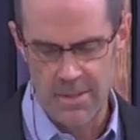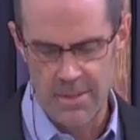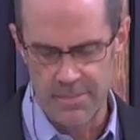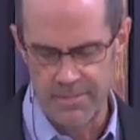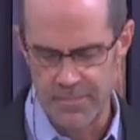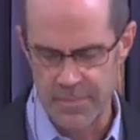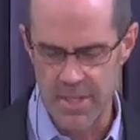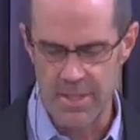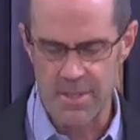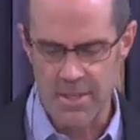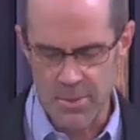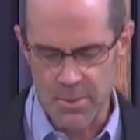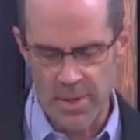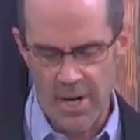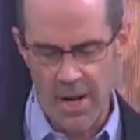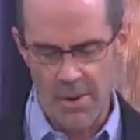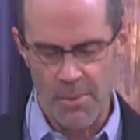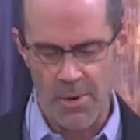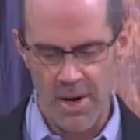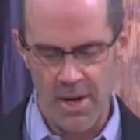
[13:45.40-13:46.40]
This is what
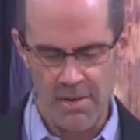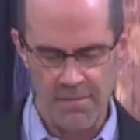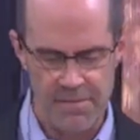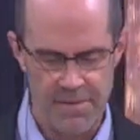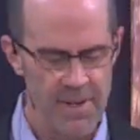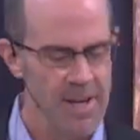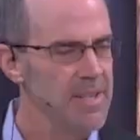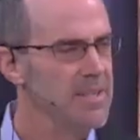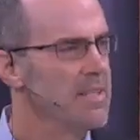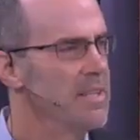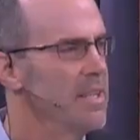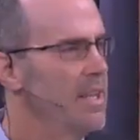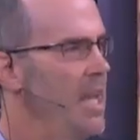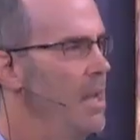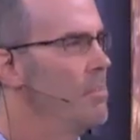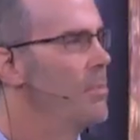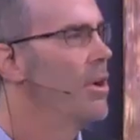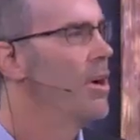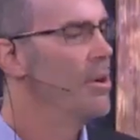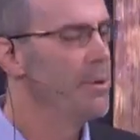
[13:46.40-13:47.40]
I want for us to
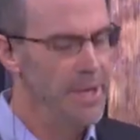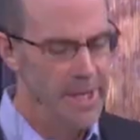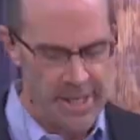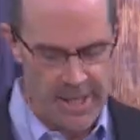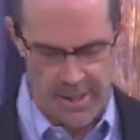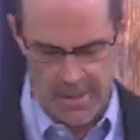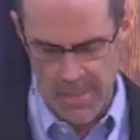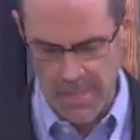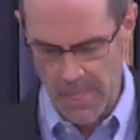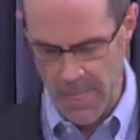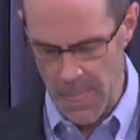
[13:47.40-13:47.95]
keep growing in.